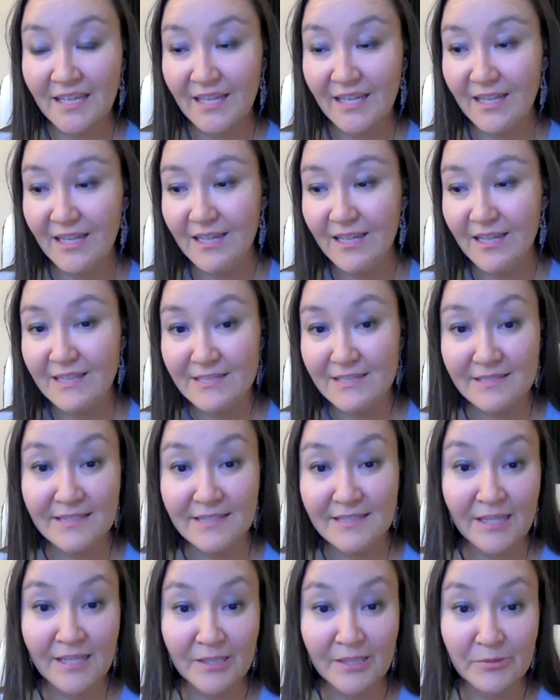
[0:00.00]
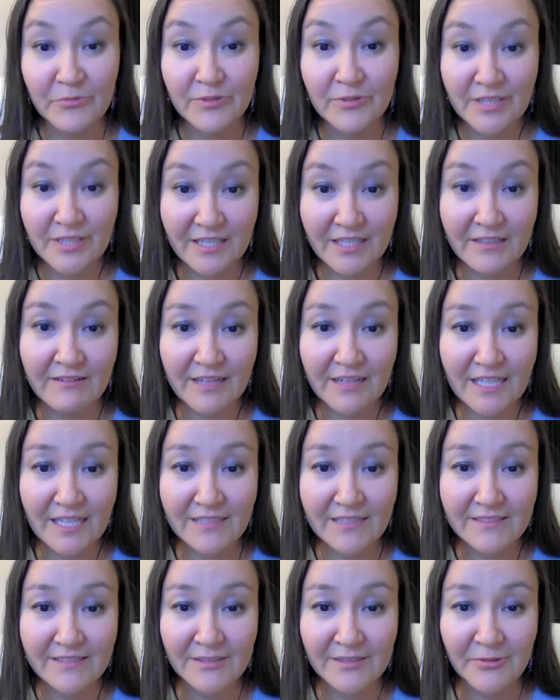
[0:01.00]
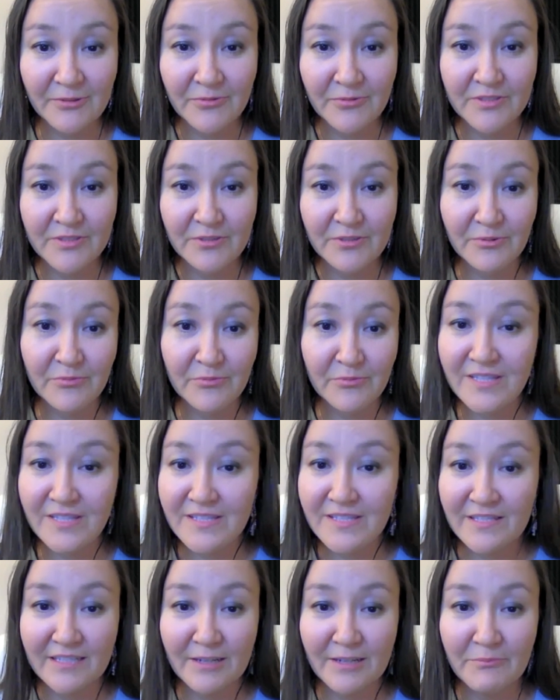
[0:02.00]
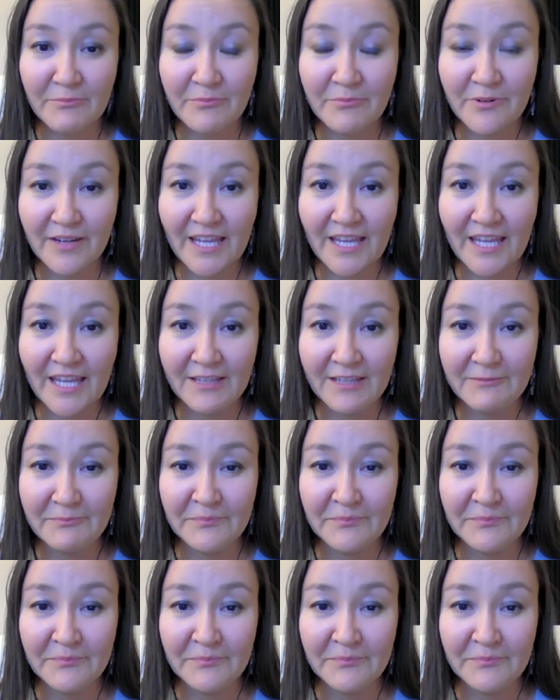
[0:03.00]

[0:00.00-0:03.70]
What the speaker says: a sale would increase. So it's always a number game.